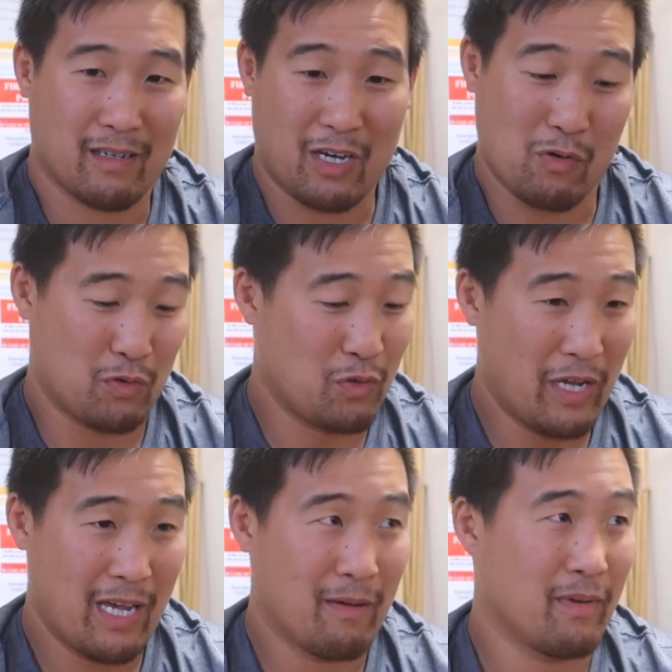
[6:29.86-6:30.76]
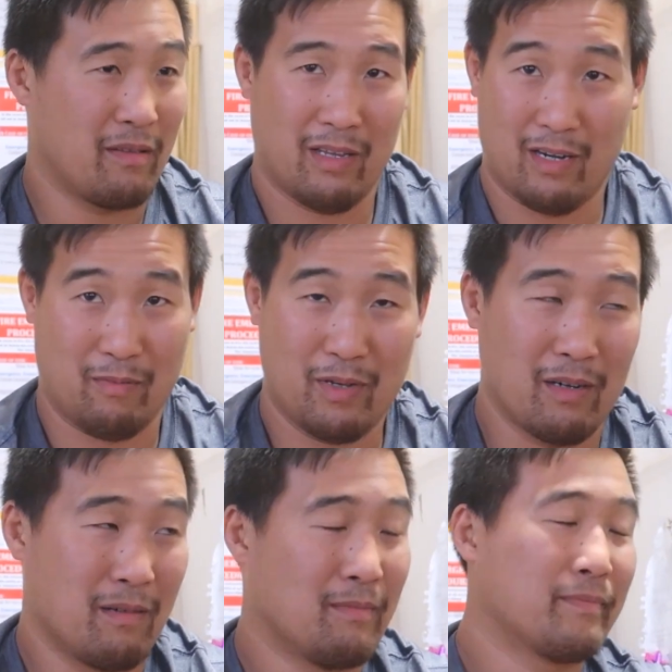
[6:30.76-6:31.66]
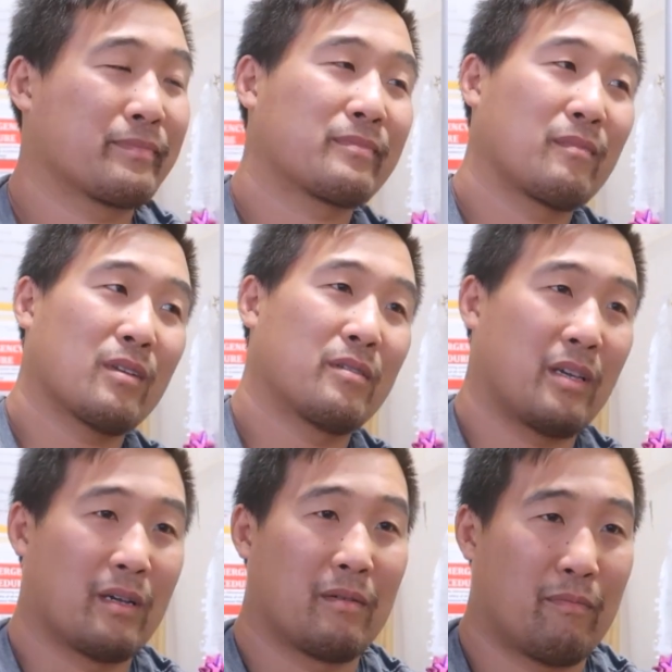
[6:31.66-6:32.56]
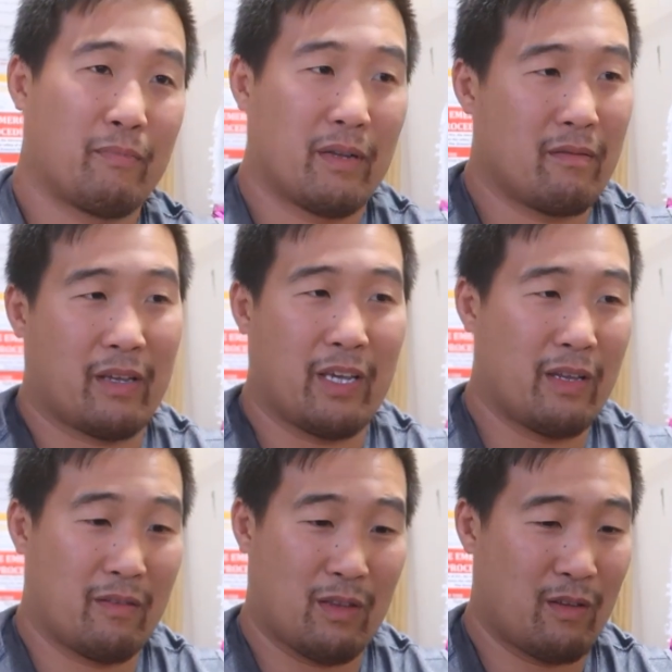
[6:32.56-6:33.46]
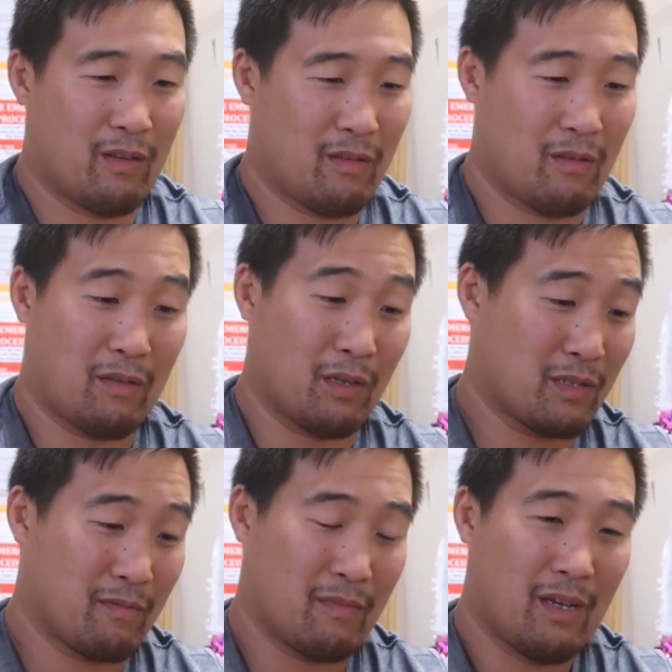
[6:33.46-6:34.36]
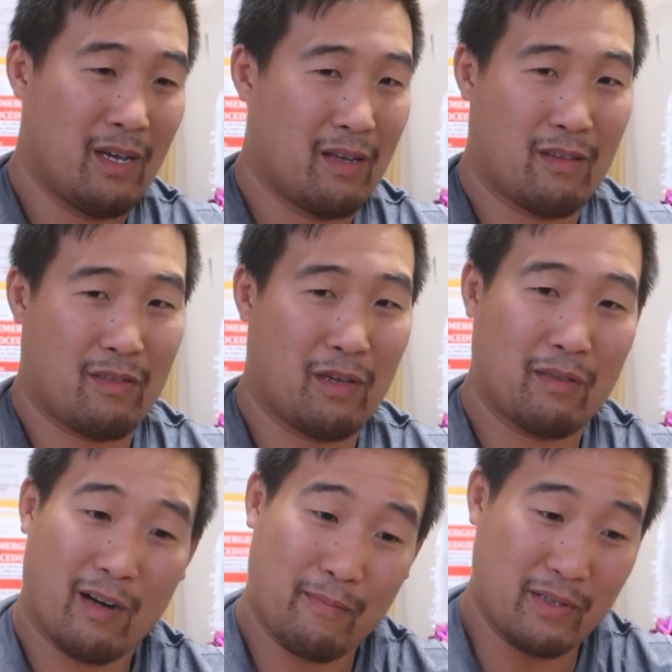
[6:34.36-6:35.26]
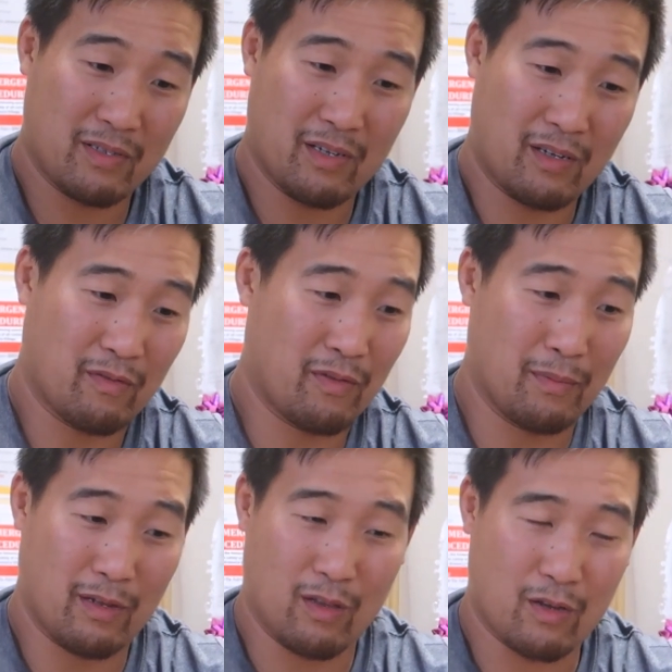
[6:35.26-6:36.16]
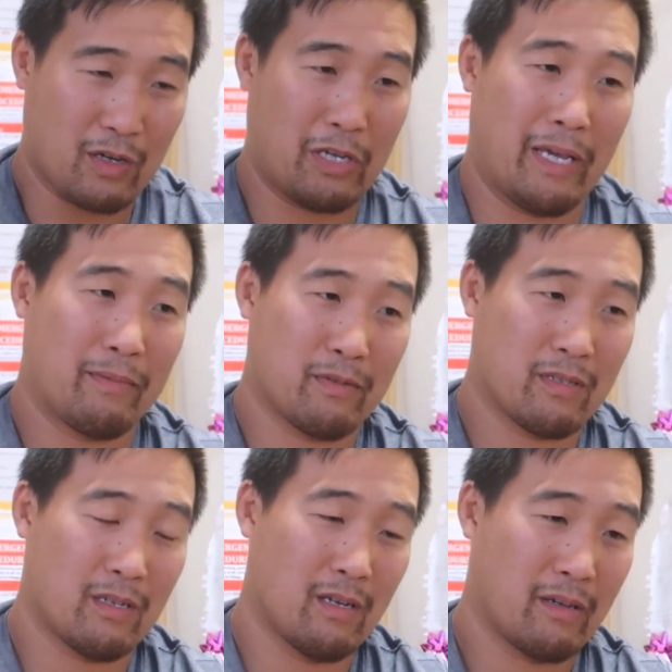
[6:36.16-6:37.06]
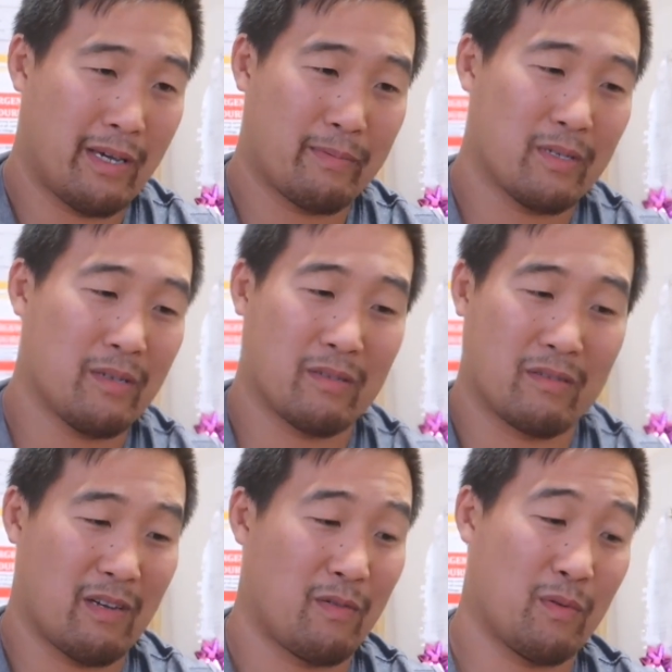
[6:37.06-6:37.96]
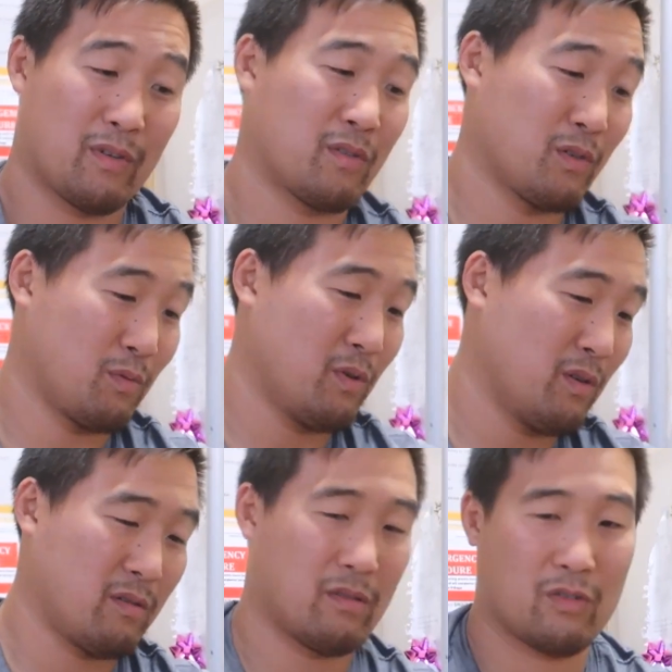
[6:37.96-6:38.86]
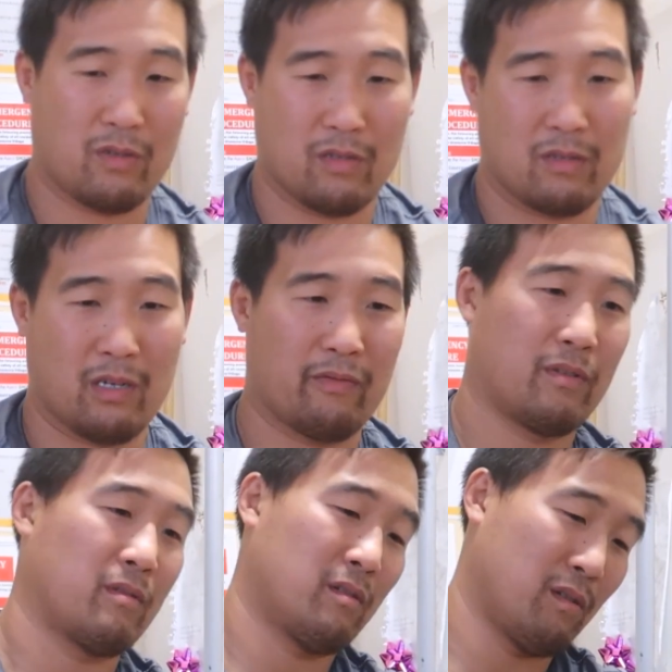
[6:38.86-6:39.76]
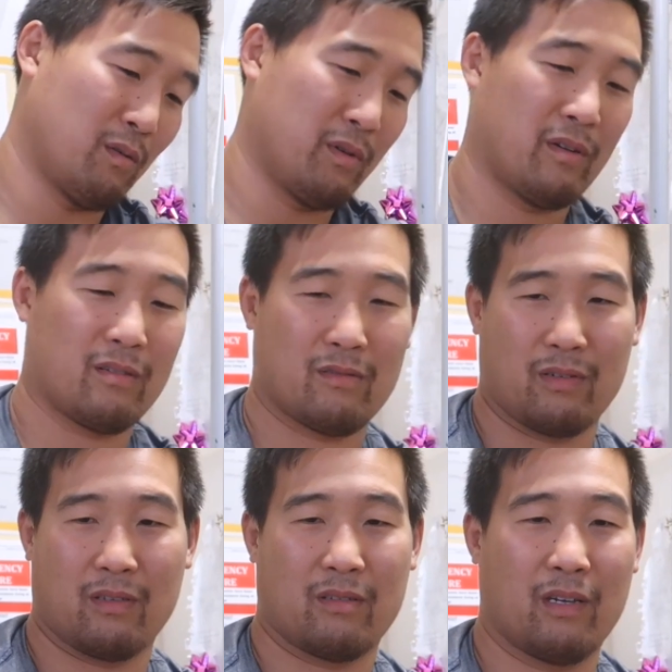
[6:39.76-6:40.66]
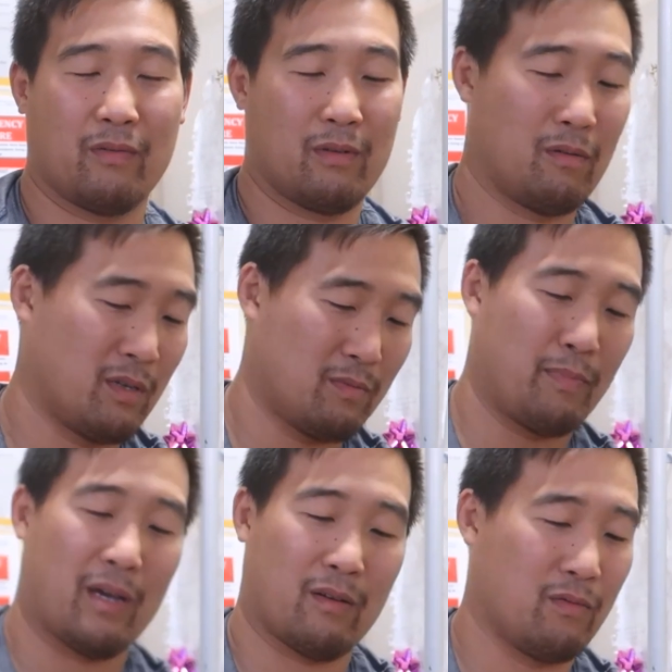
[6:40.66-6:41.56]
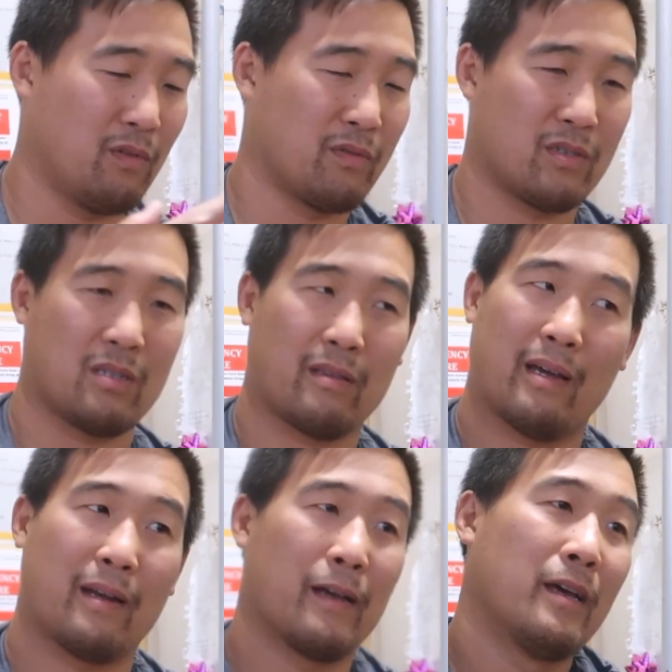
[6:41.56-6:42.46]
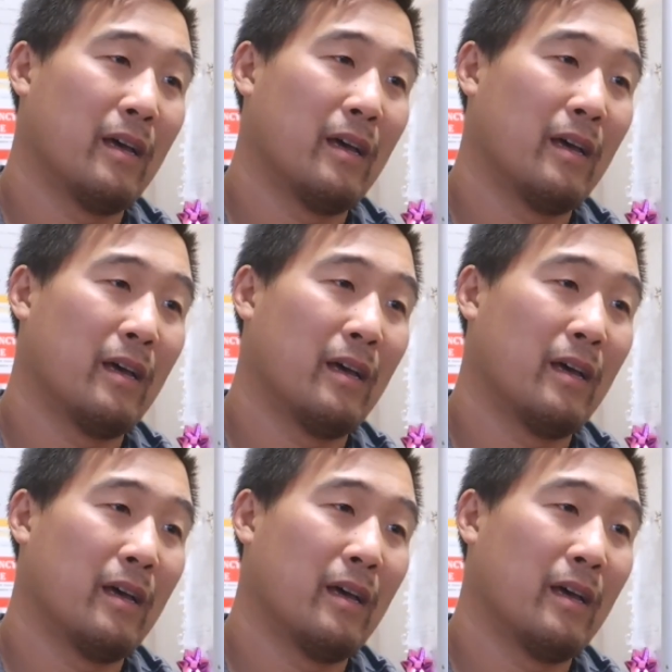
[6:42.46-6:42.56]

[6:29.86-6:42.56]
Carosue Dam, and then I'm here. Yeah, but again, the thing that I've been seeing from a lot of campsites is everyone just goes to work, straight to the tavern. Go to work, straight to the tavern, just back and forth, just like that.